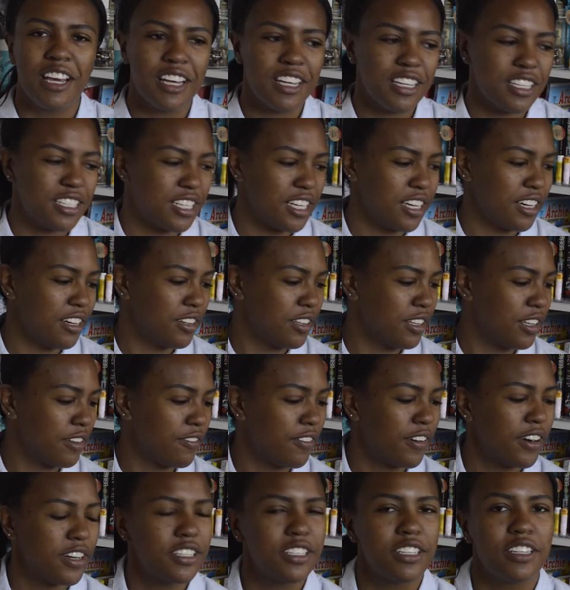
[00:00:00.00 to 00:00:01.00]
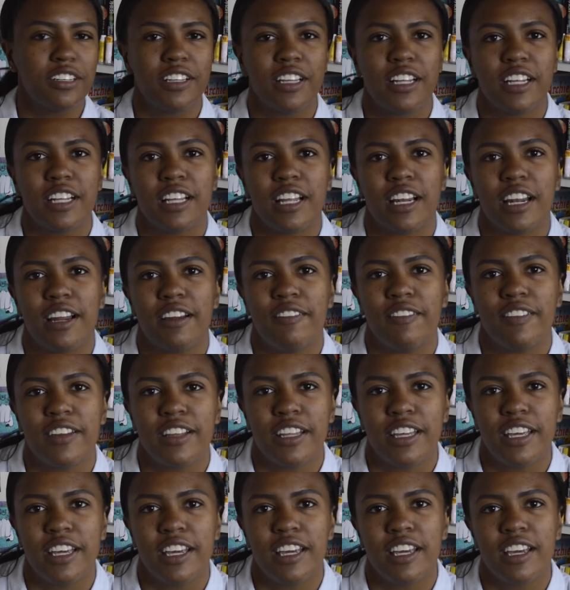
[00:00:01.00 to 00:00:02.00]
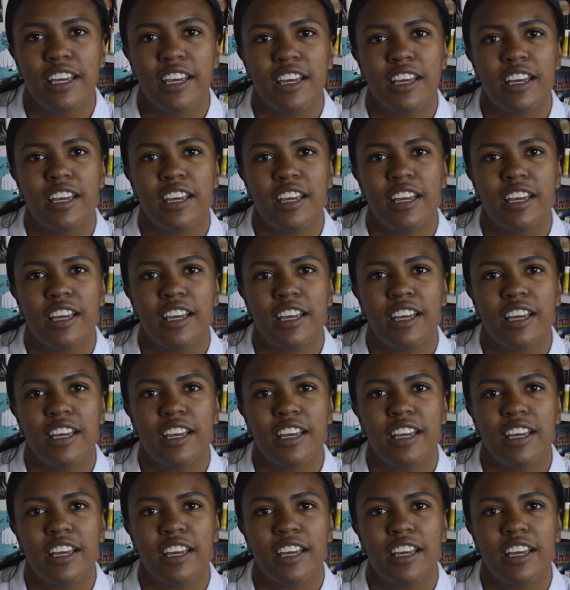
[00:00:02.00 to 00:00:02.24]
So the first new thing that I really